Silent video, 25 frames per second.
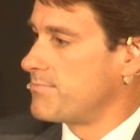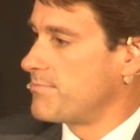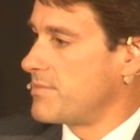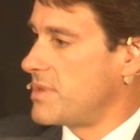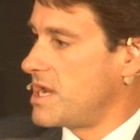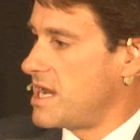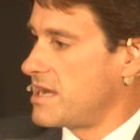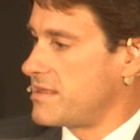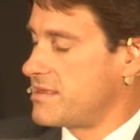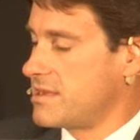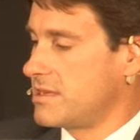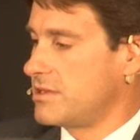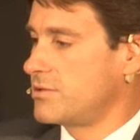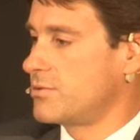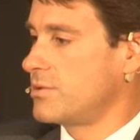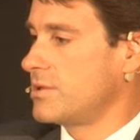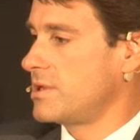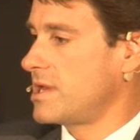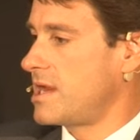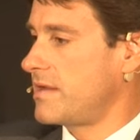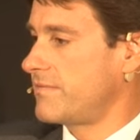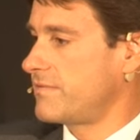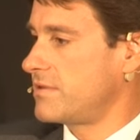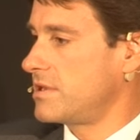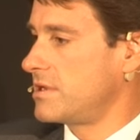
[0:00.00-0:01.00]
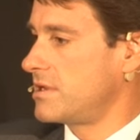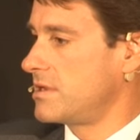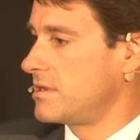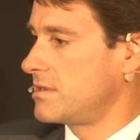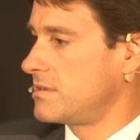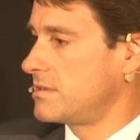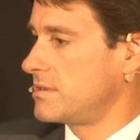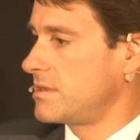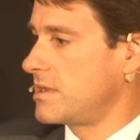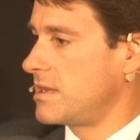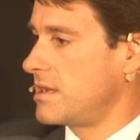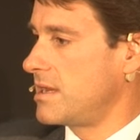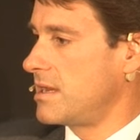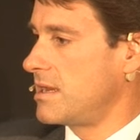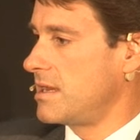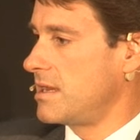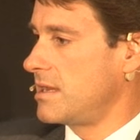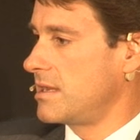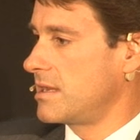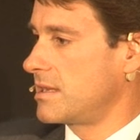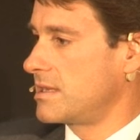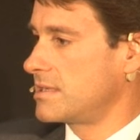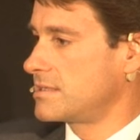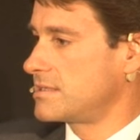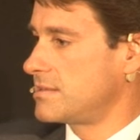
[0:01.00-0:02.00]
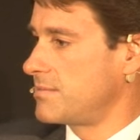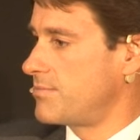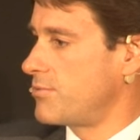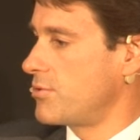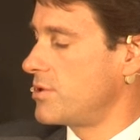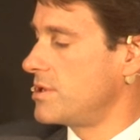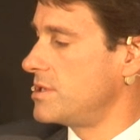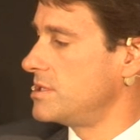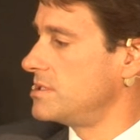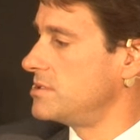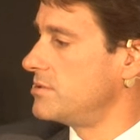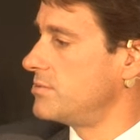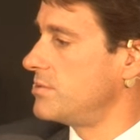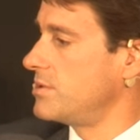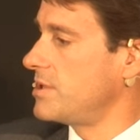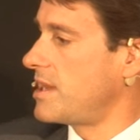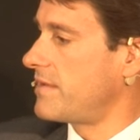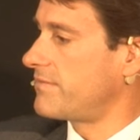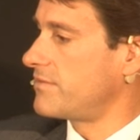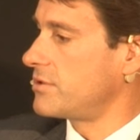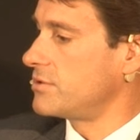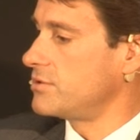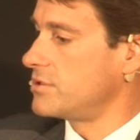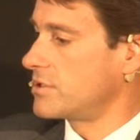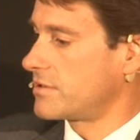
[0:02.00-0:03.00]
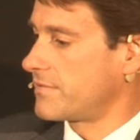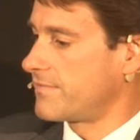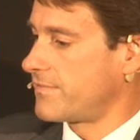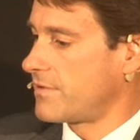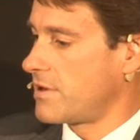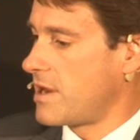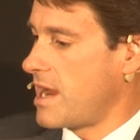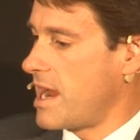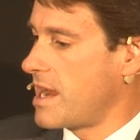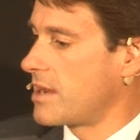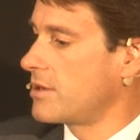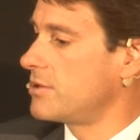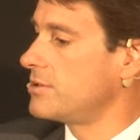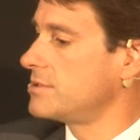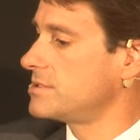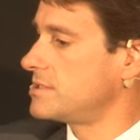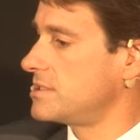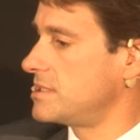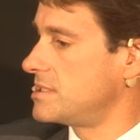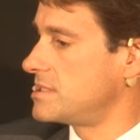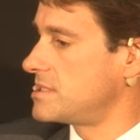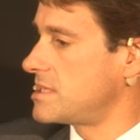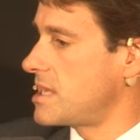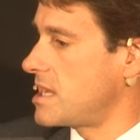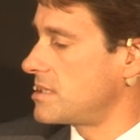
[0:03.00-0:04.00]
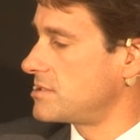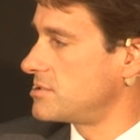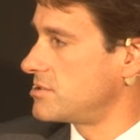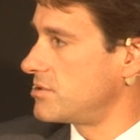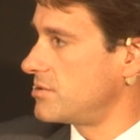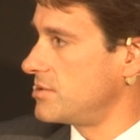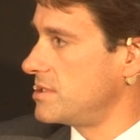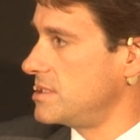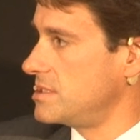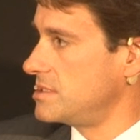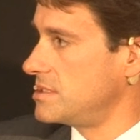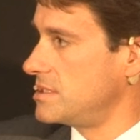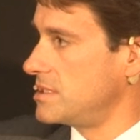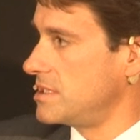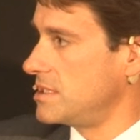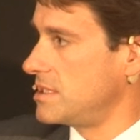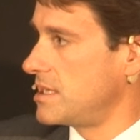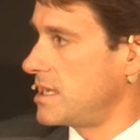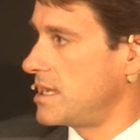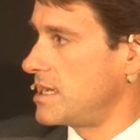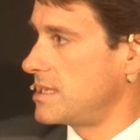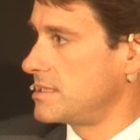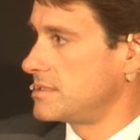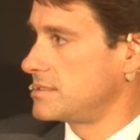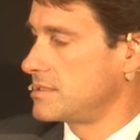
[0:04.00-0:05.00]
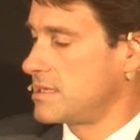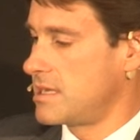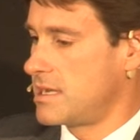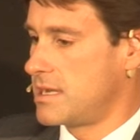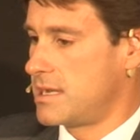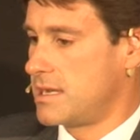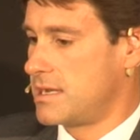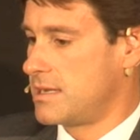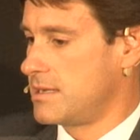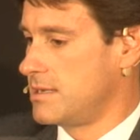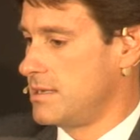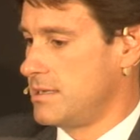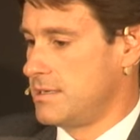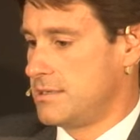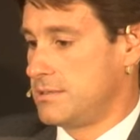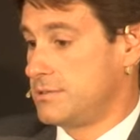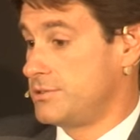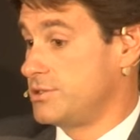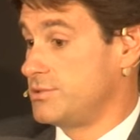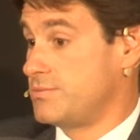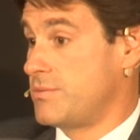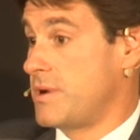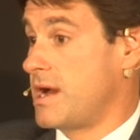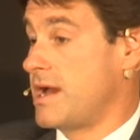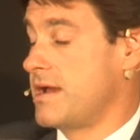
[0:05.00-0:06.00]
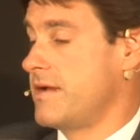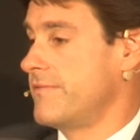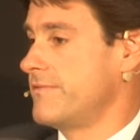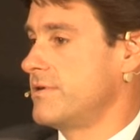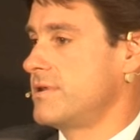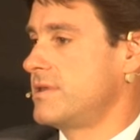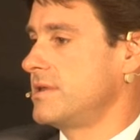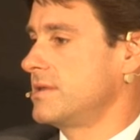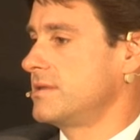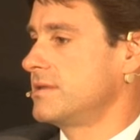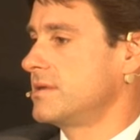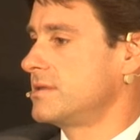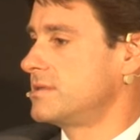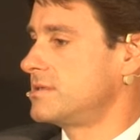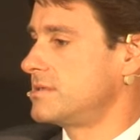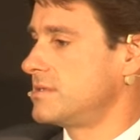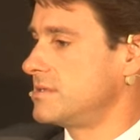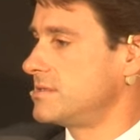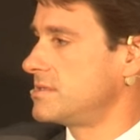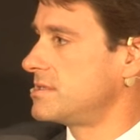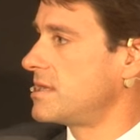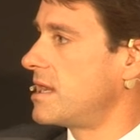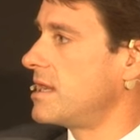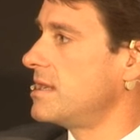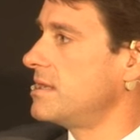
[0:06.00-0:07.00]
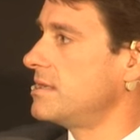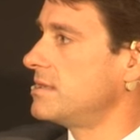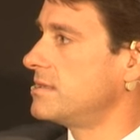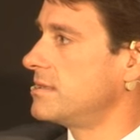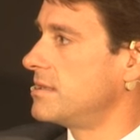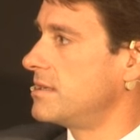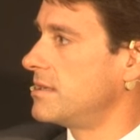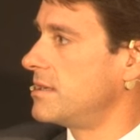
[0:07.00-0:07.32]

But I think you really have to, I guess the point is you really have to look for angles. It's not so easy as just buy everything that's in sight,